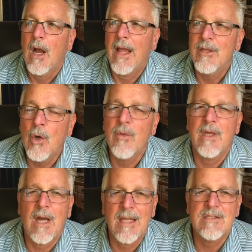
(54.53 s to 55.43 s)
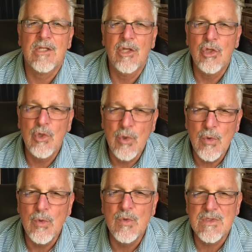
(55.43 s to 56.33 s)
I know that God is going to
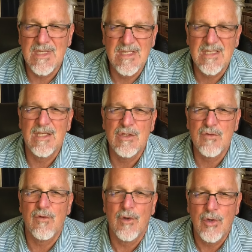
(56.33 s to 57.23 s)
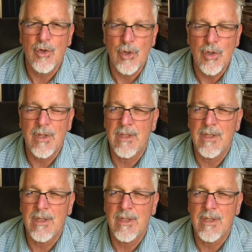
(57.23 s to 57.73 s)
use these things for good.